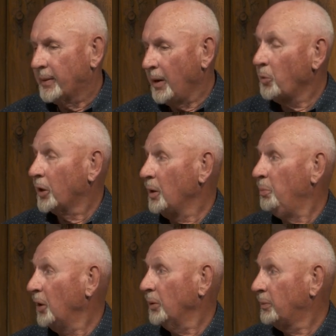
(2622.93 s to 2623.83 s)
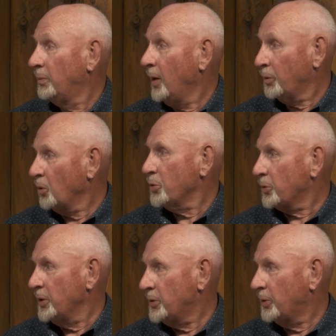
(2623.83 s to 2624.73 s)
they were going to build a
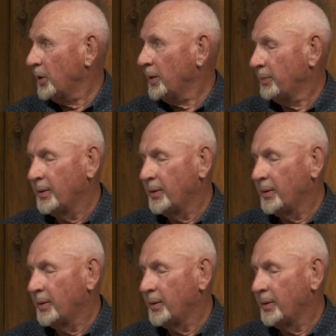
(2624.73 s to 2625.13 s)
grocery store.